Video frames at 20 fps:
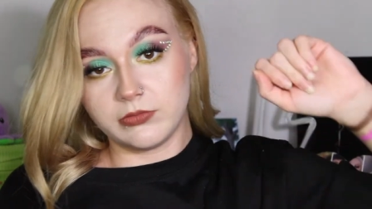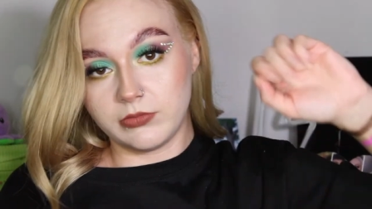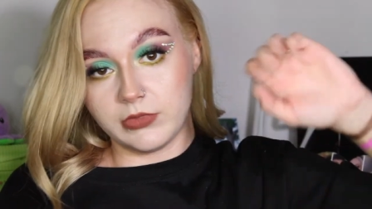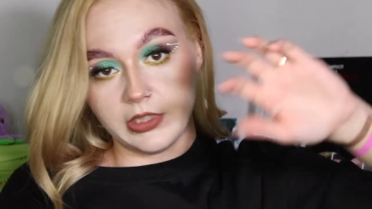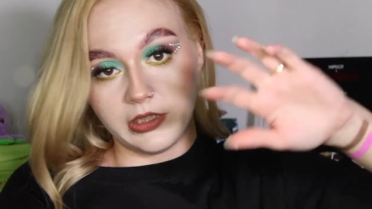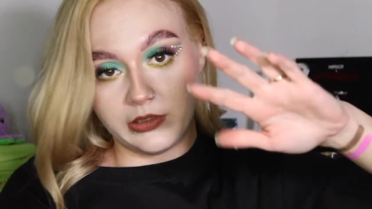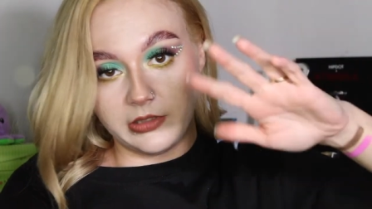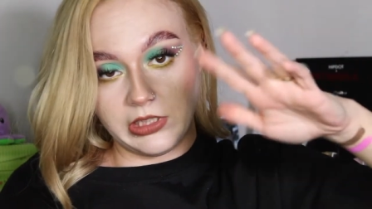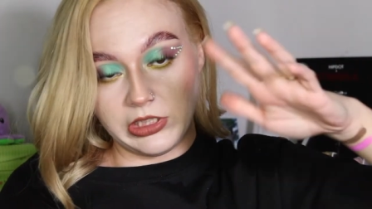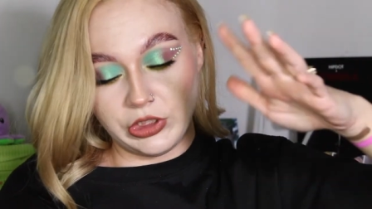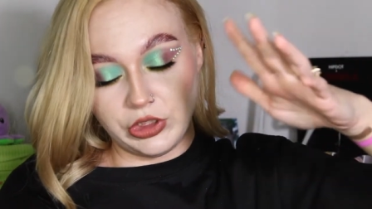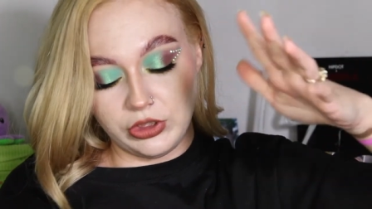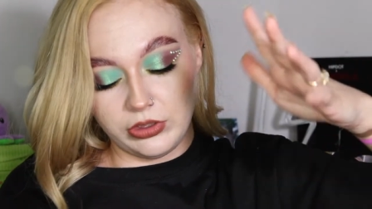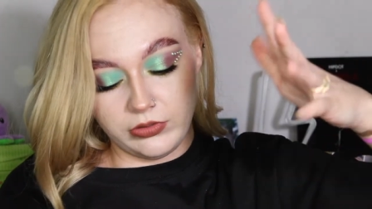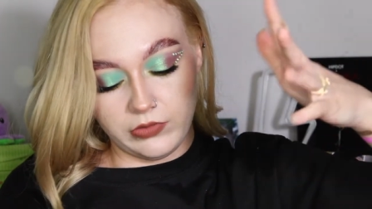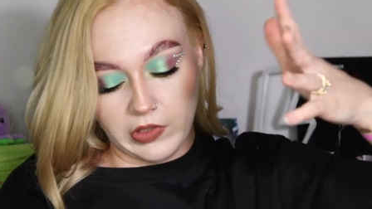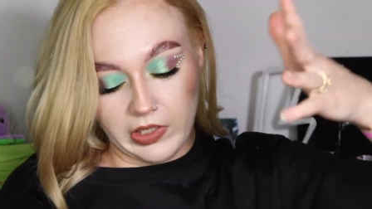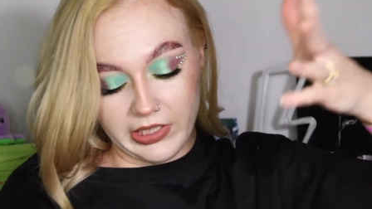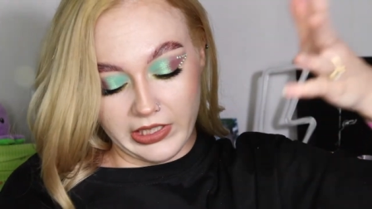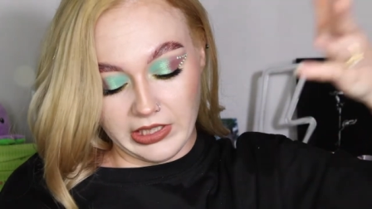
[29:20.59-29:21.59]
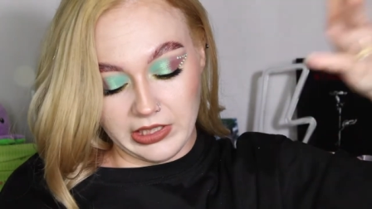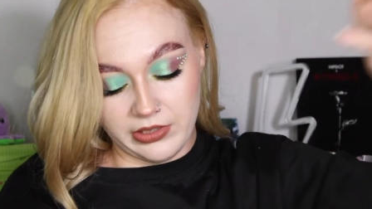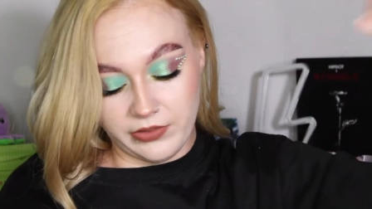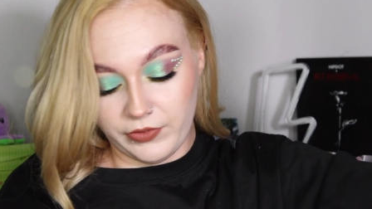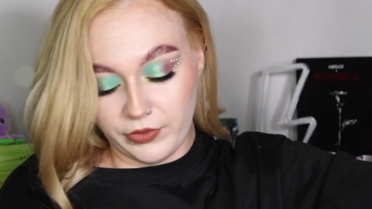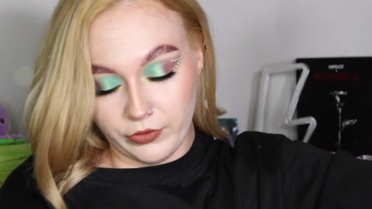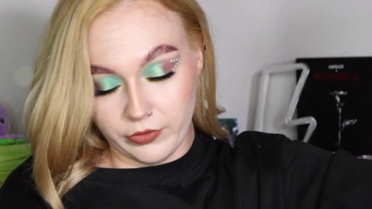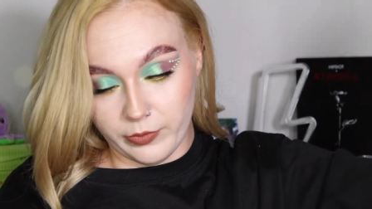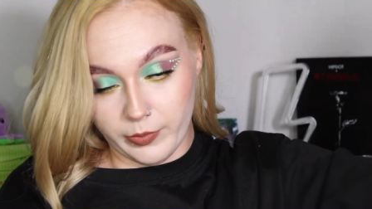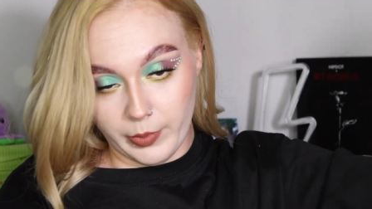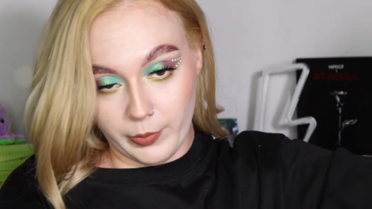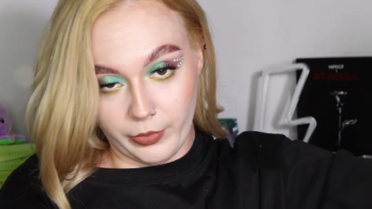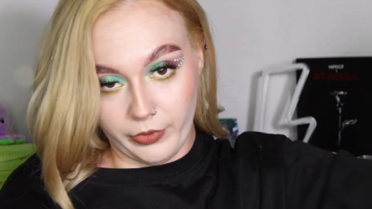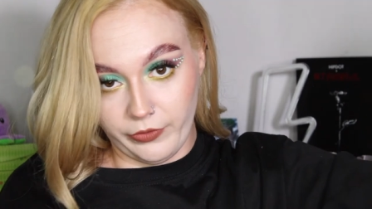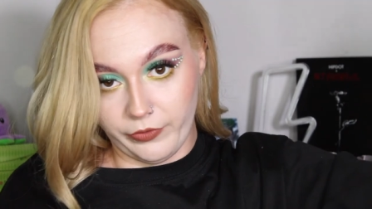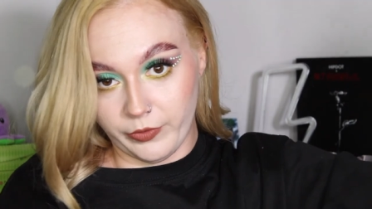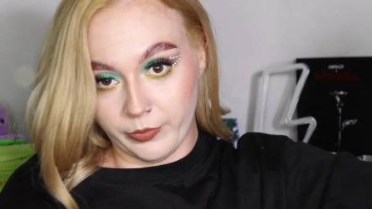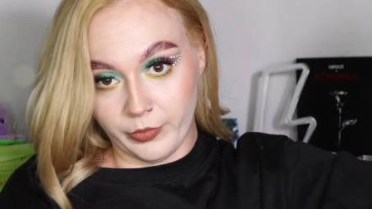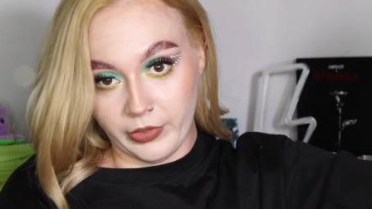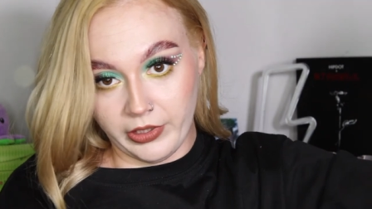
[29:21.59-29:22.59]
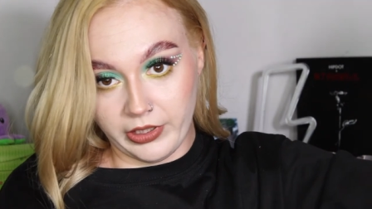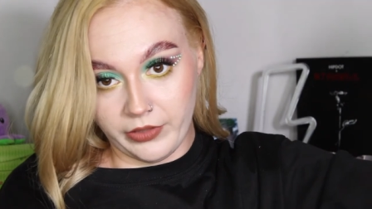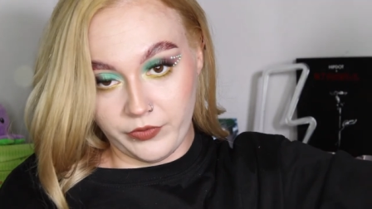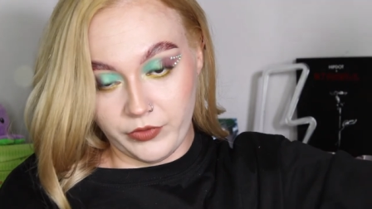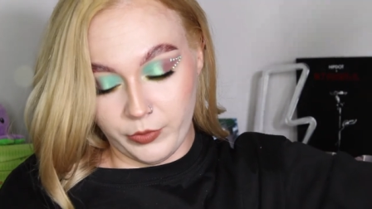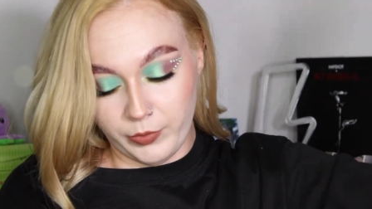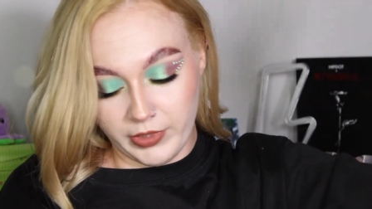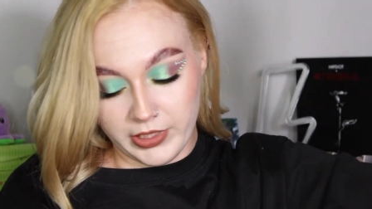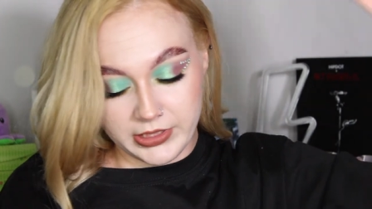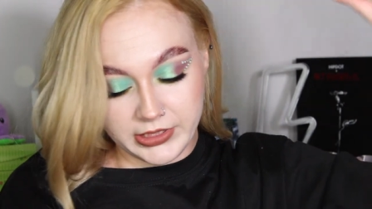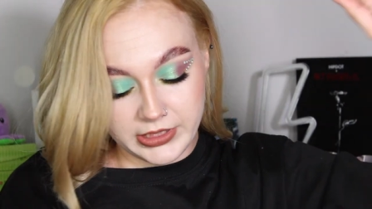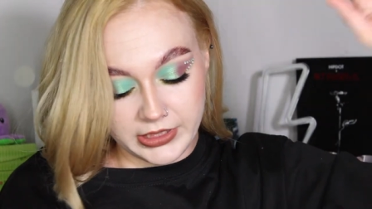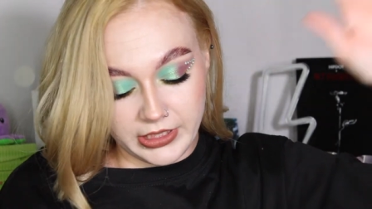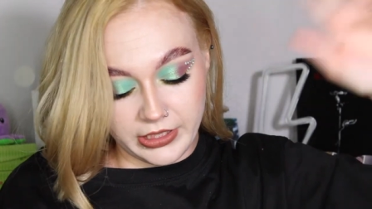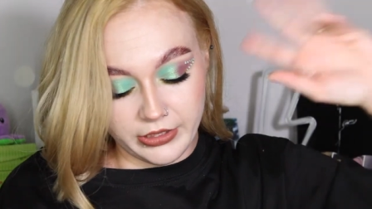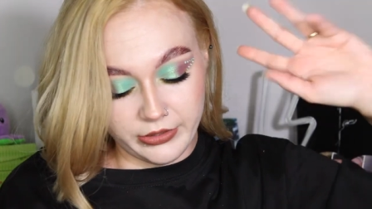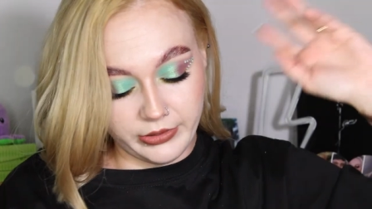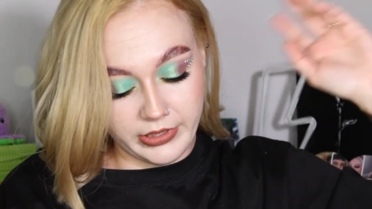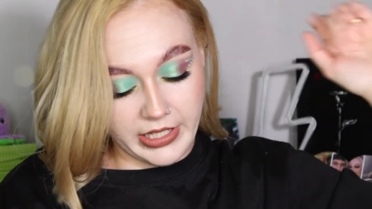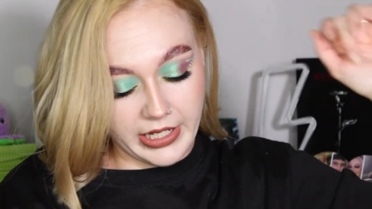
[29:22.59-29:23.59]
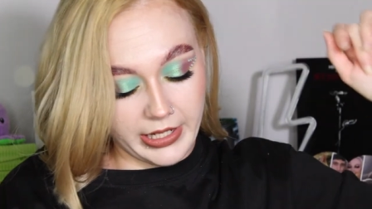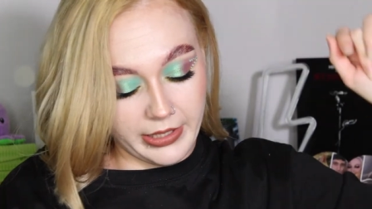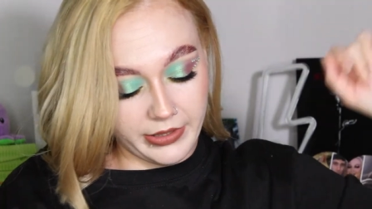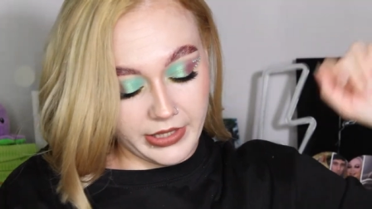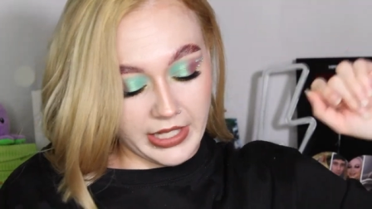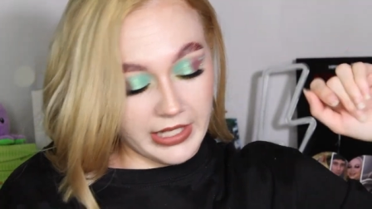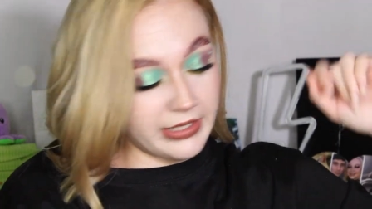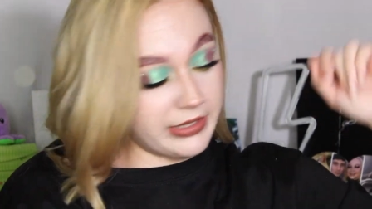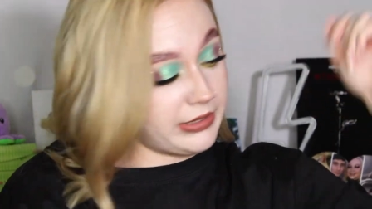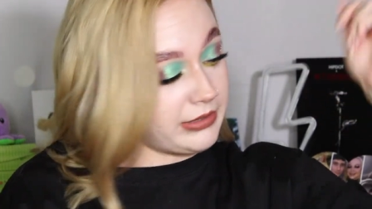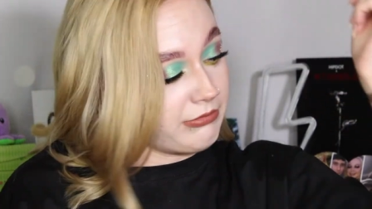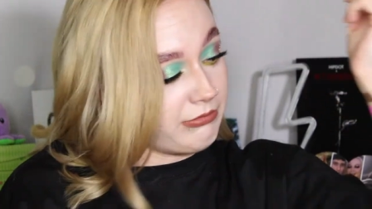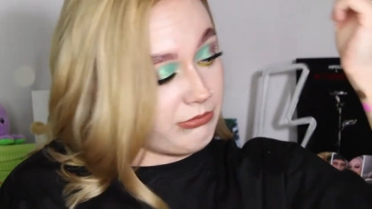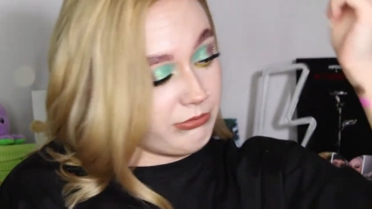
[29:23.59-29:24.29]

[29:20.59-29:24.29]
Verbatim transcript: It's, it's like, if you remember from like a few minutes ago, yeah, that